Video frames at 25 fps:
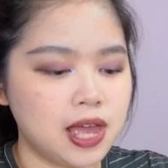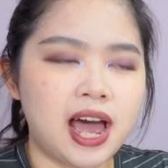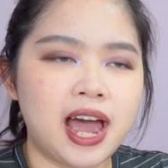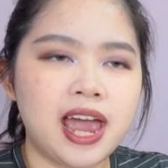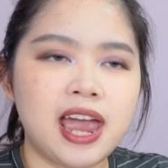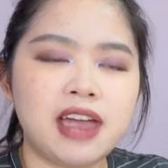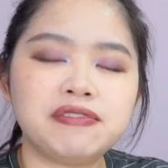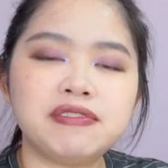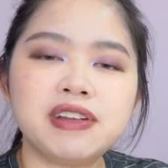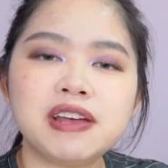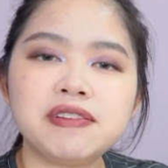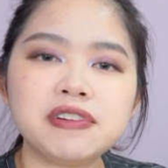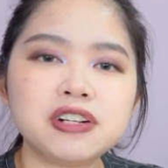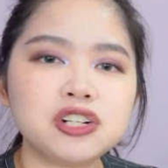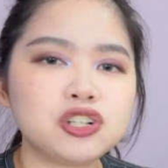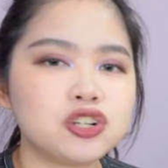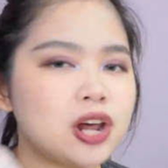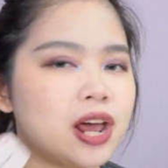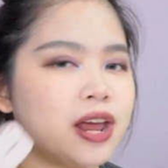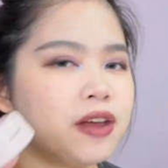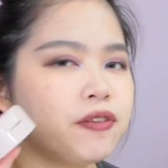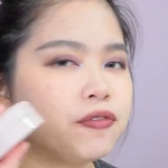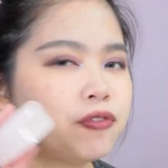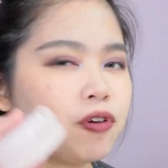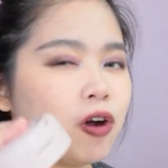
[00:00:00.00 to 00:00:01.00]
I have never
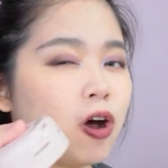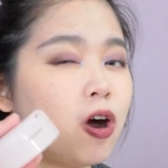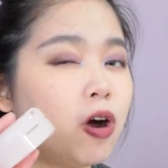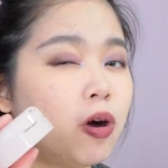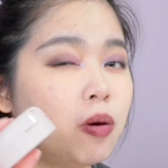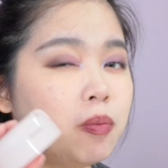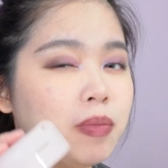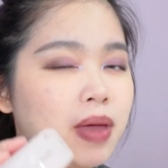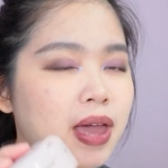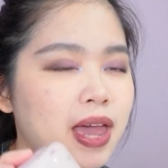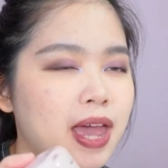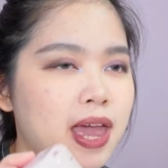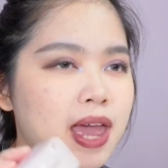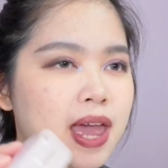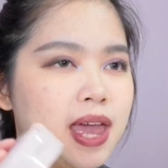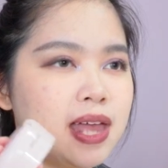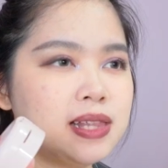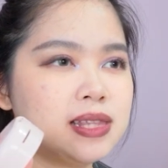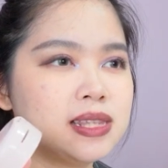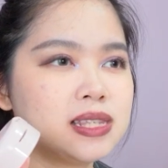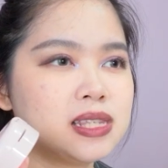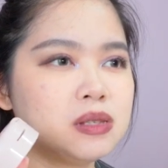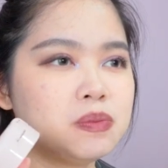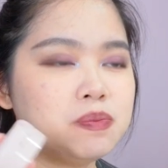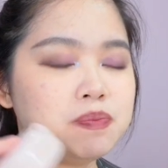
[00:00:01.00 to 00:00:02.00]
tried ROM
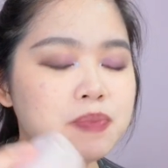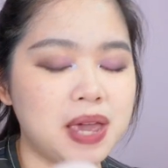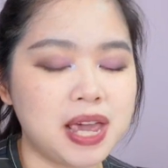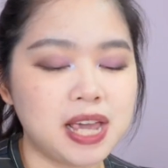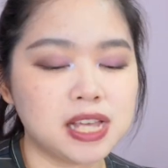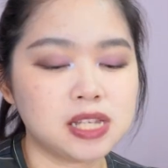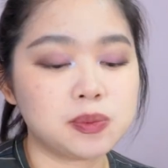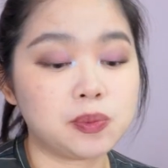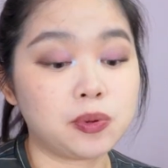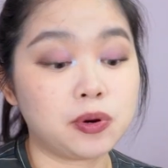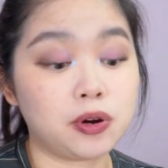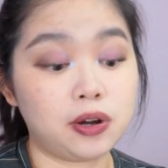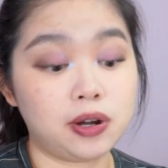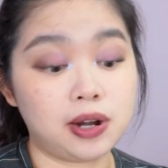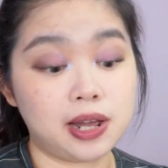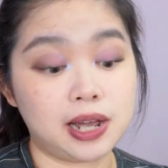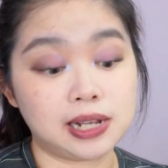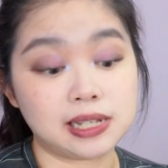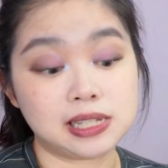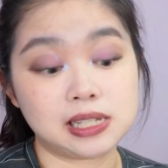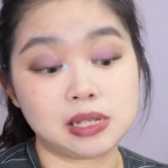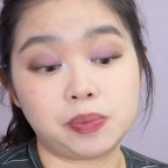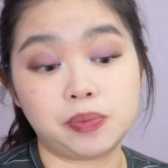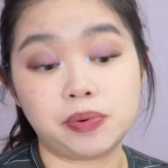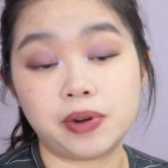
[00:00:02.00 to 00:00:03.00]
N's base
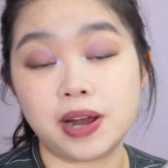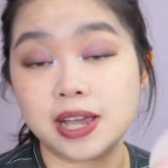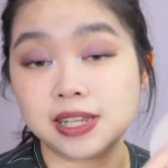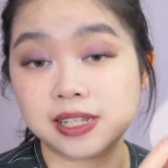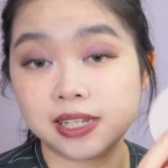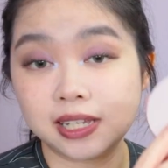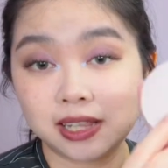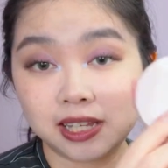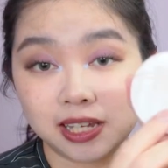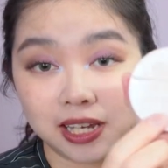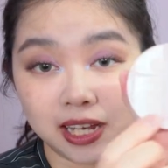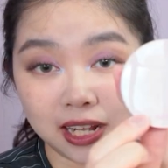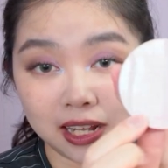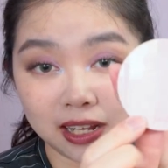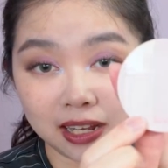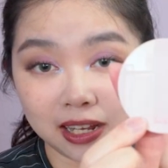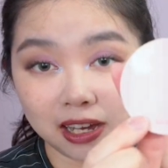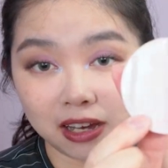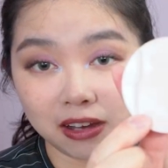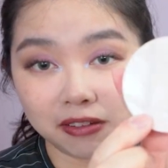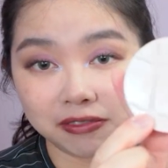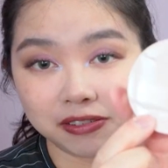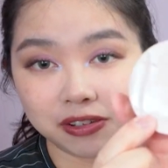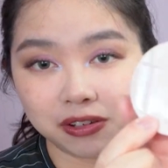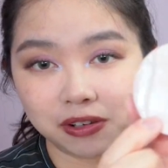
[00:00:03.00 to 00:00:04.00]
product, surprisingly
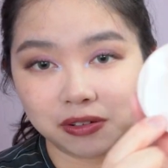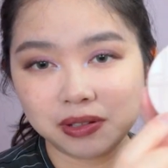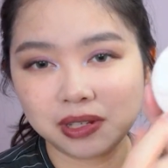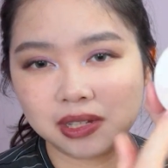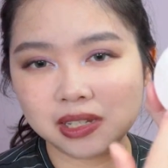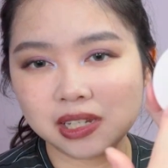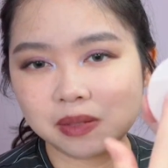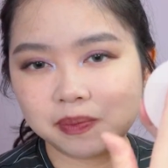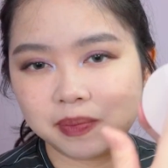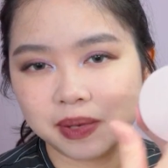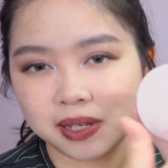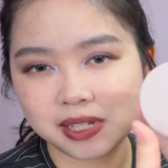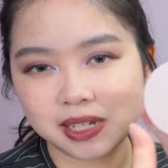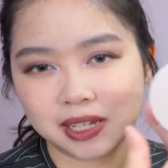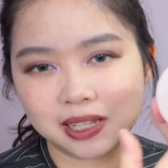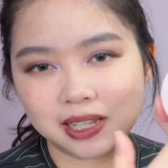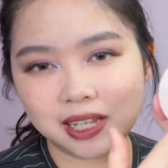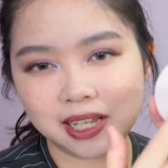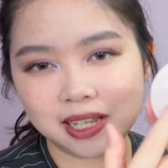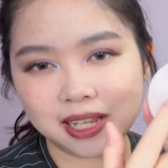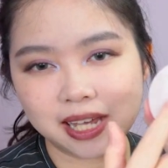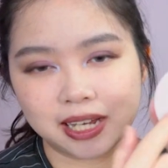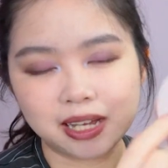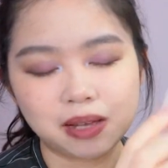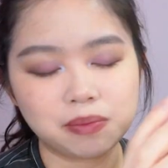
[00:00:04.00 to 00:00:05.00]
enough. So this is
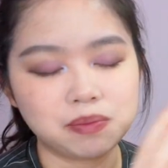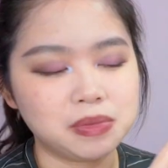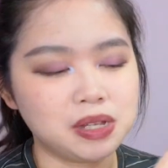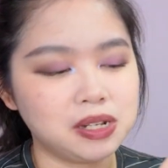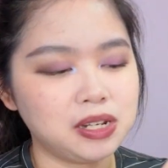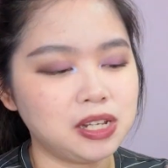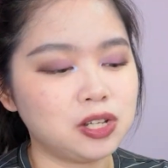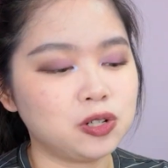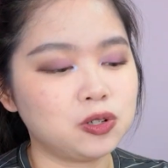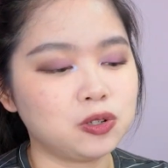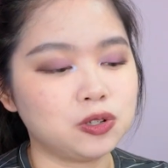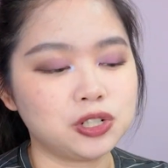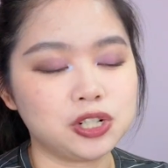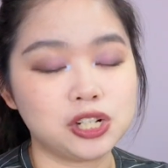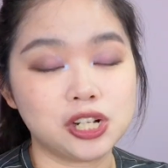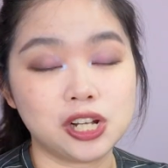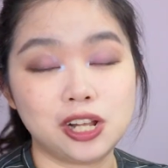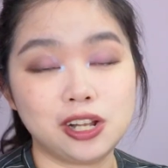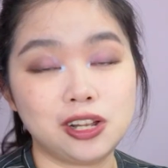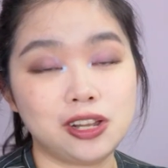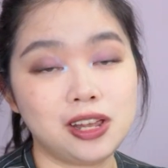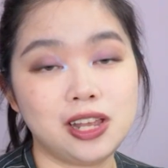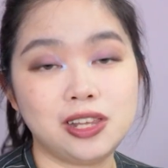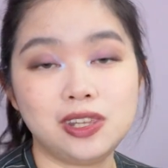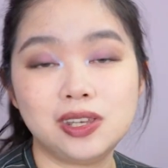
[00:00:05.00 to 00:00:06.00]
basically like a mini
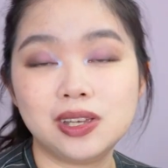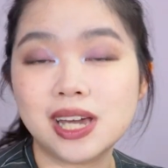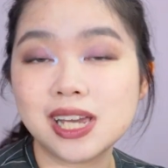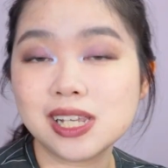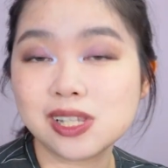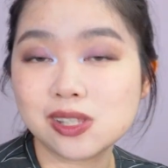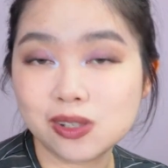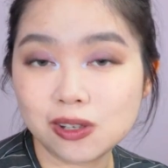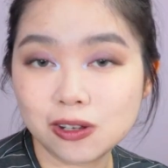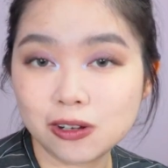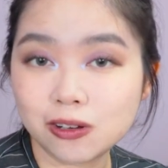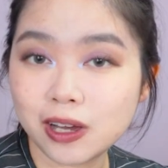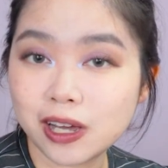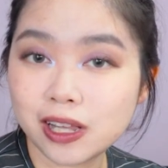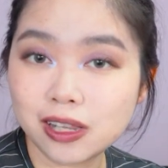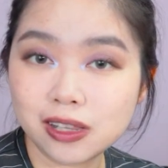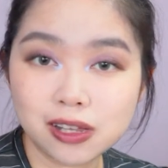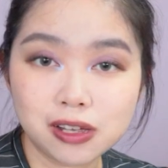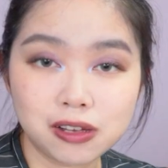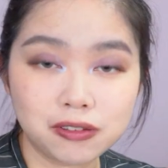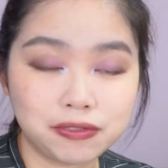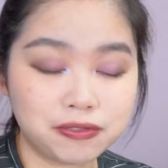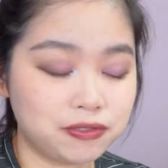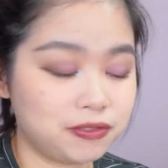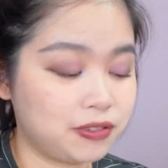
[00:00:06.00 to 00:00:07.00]
cushion, and you guys know I
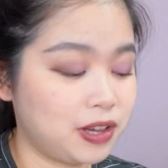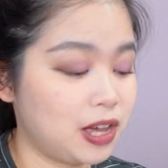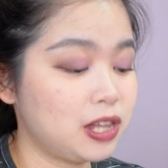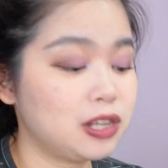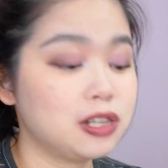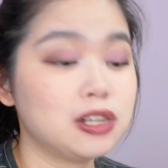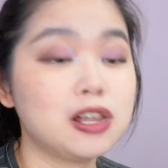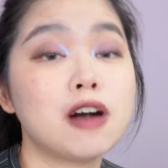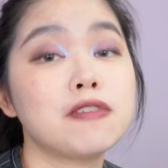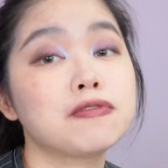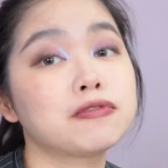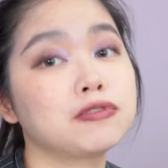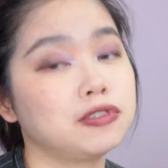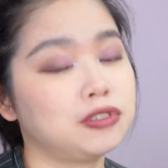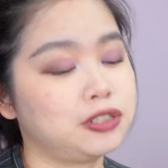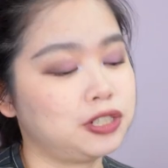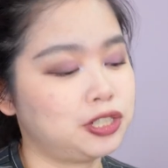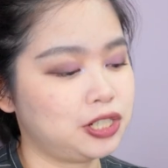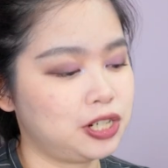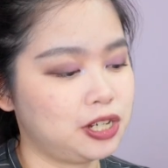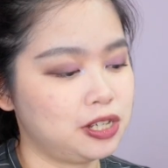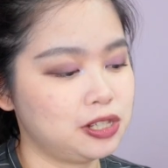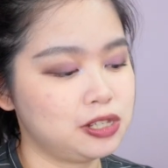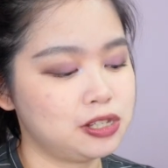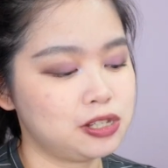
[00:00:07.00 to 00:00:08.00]
love
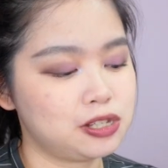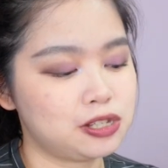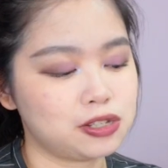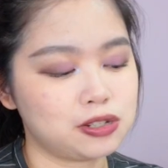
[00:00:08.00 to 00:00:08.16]
cushions.